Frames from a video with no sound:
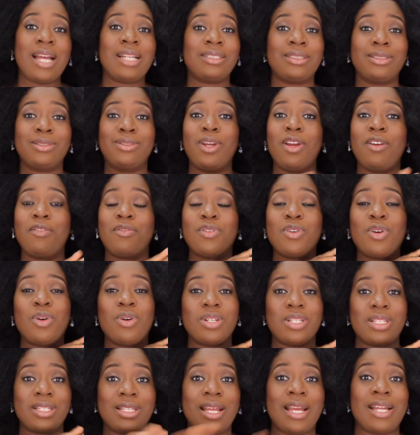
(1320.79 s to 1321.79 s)
I did not even
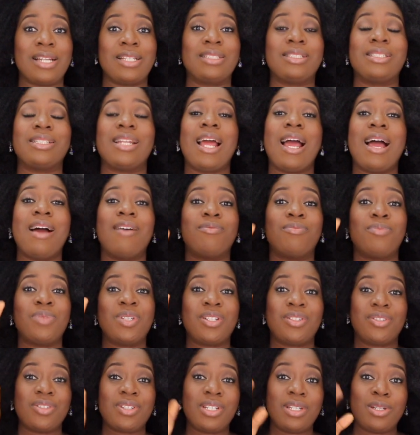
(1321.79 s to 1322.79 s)
consider anything. I've
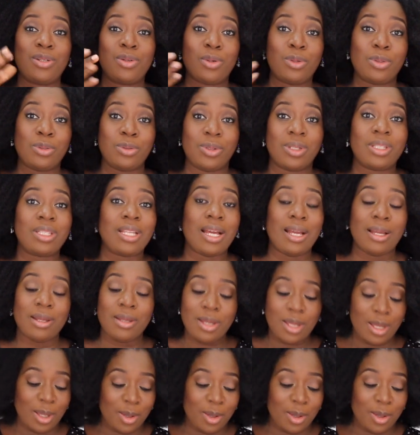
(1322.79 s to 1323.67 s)
been drinking cold water.